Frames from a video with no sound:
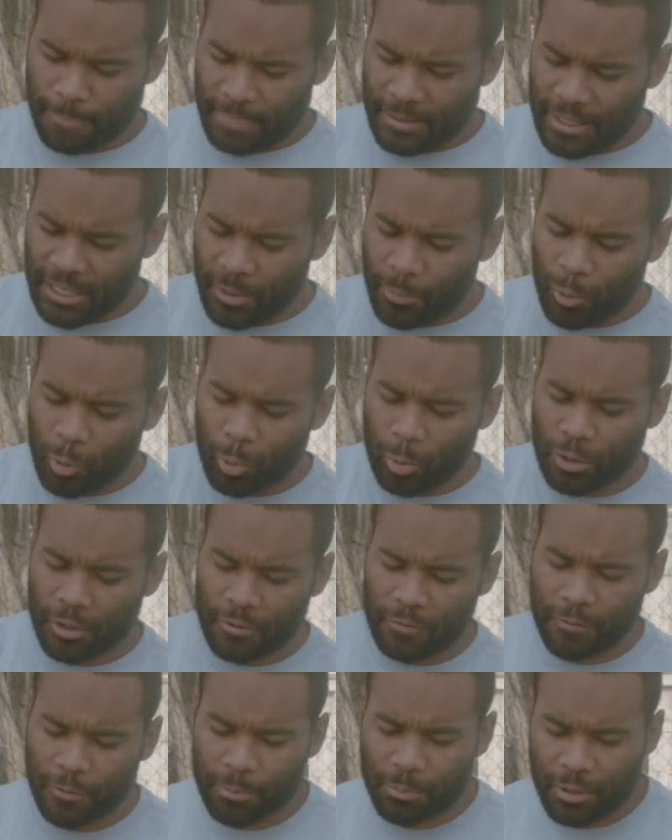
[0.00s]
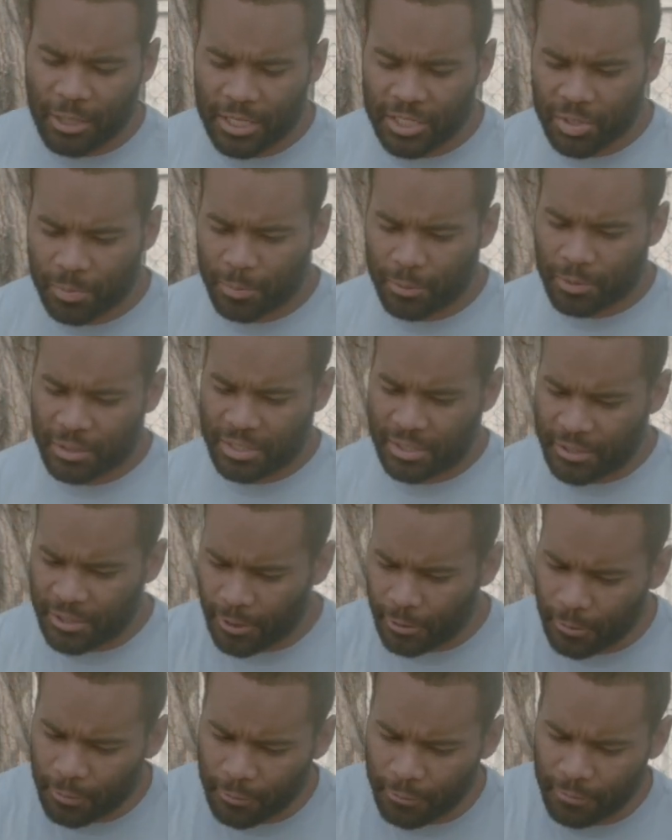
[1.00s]
the Hebrew word for prosper is
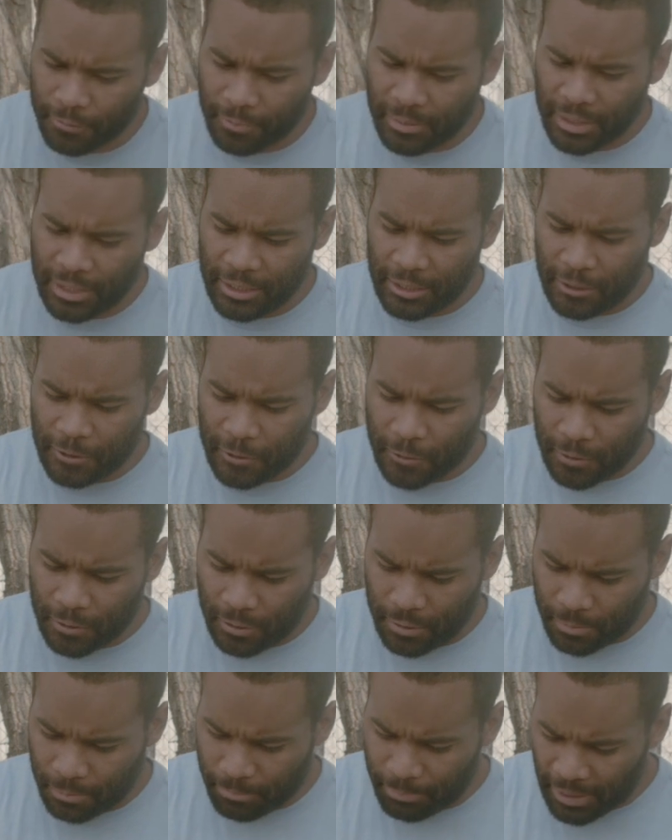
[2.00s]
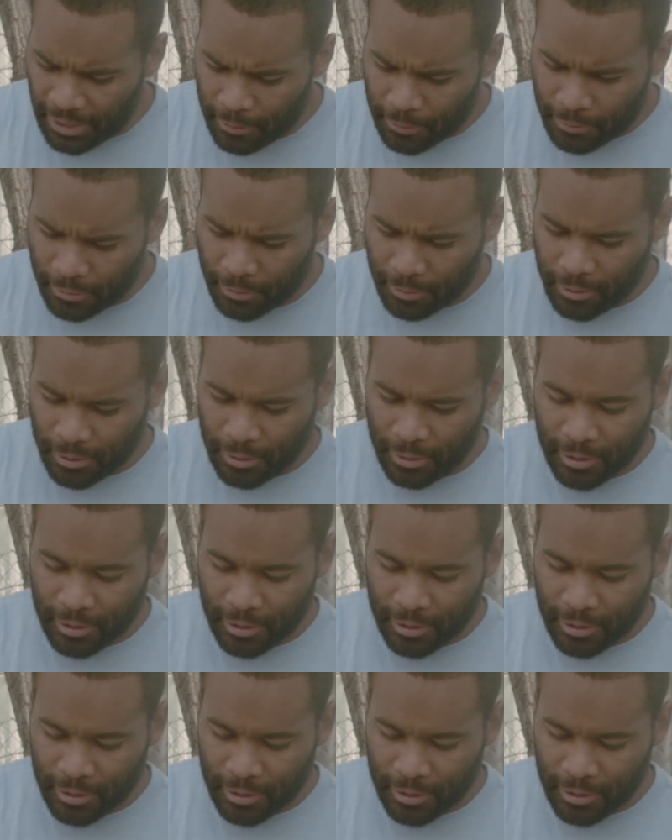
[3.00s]
tov, meaning good, better,